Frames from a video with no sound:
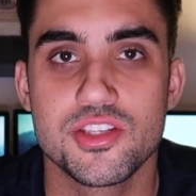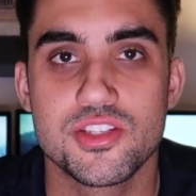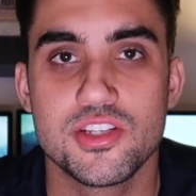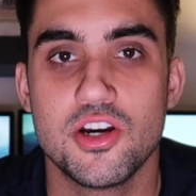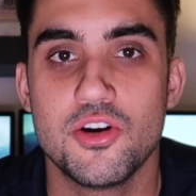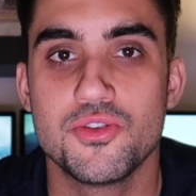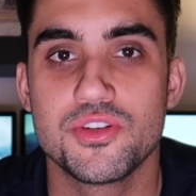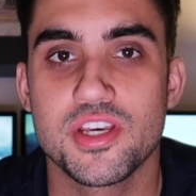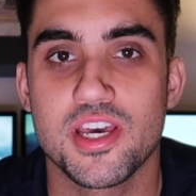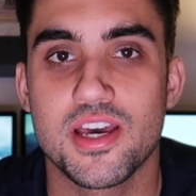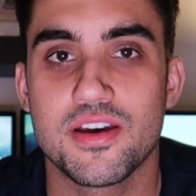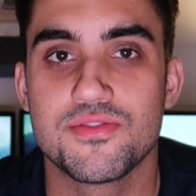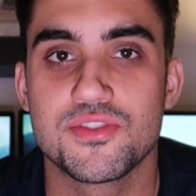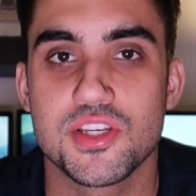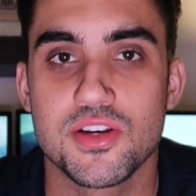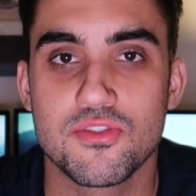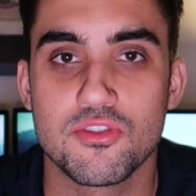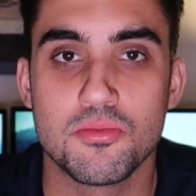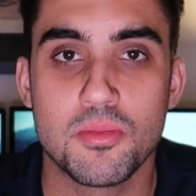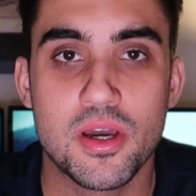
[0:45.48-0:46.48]
is known to have
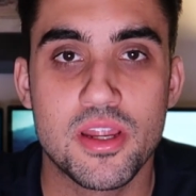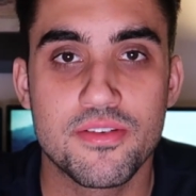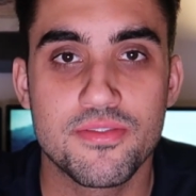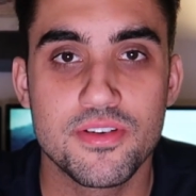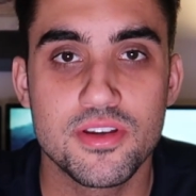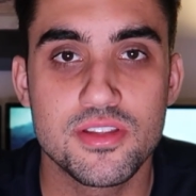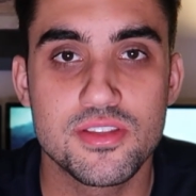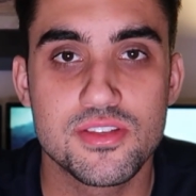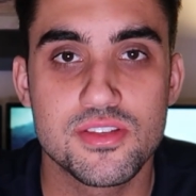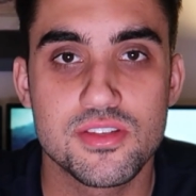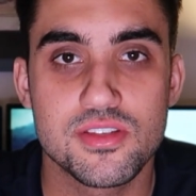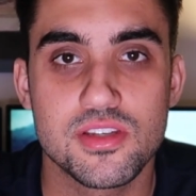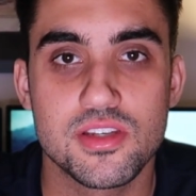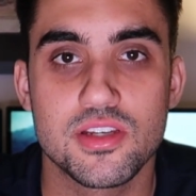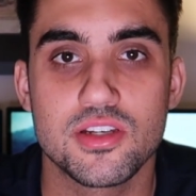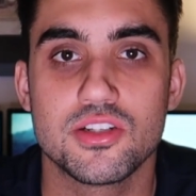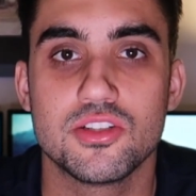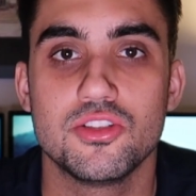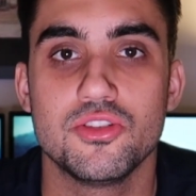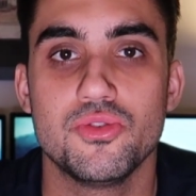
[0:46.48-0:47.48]
several benefits,
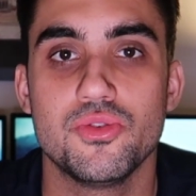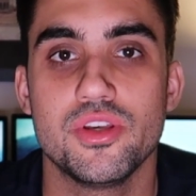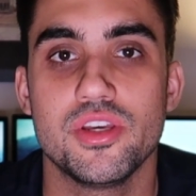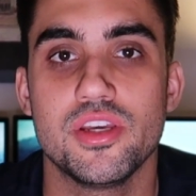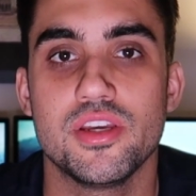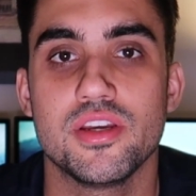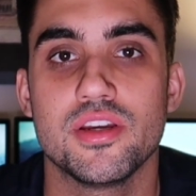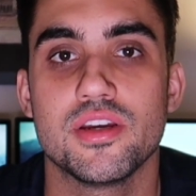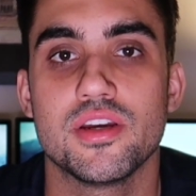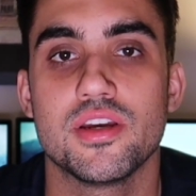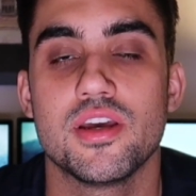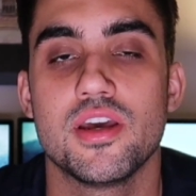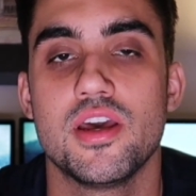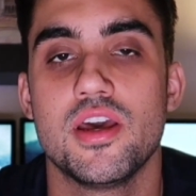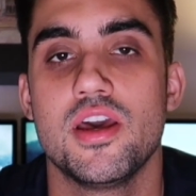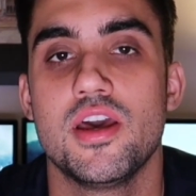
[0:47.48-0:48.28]
including